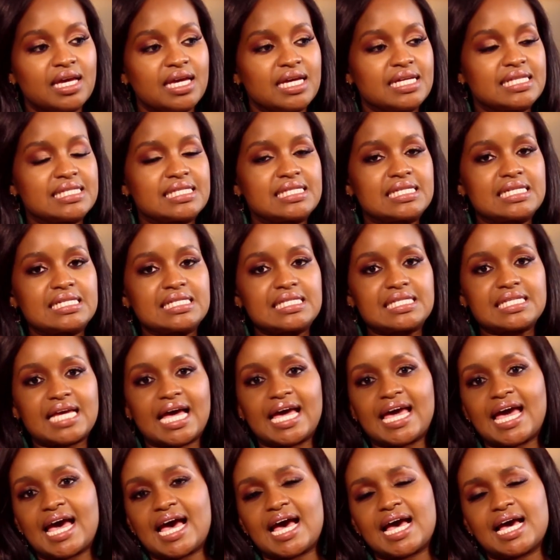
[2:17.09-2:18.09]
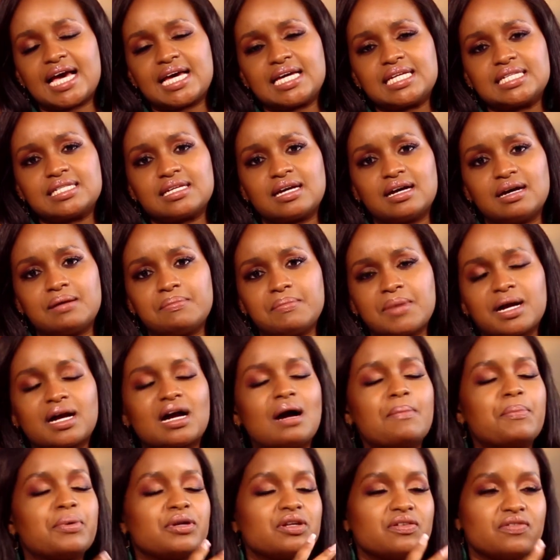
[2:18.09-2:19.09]
And since I had a
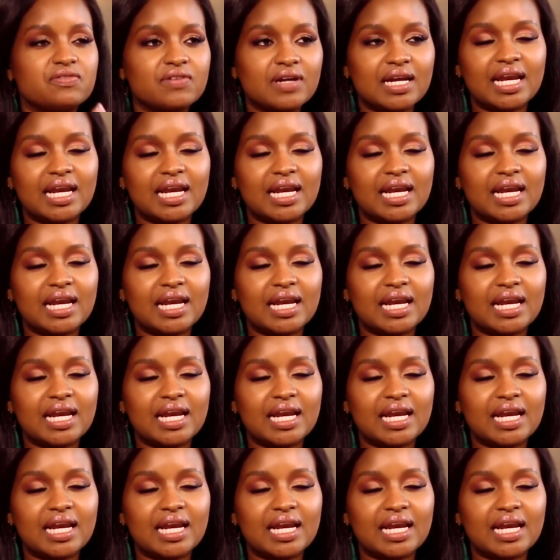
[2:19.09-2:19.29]
couple of